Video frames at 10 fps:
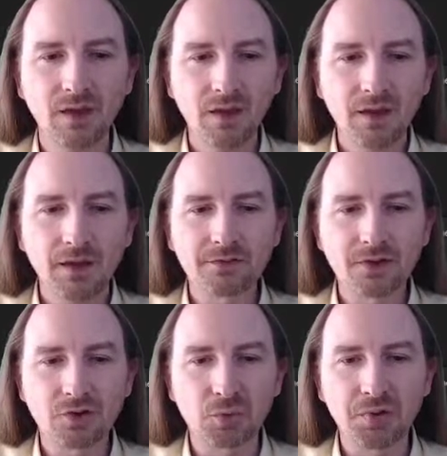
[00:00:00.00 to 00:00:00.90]
It's
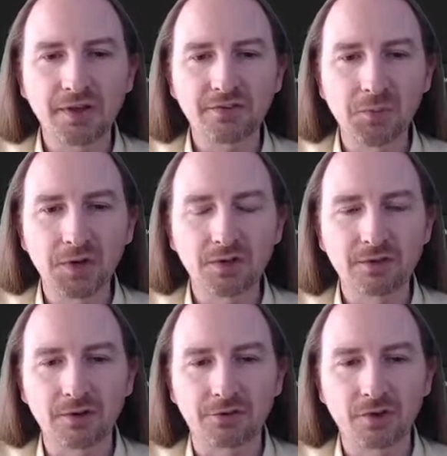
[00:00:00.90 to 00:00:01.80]
going to replace the middle
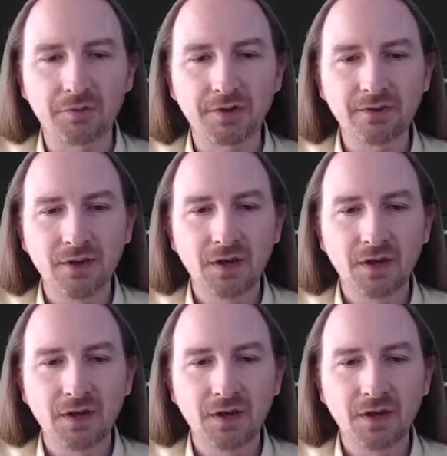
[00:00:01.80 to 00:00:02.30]
tier service.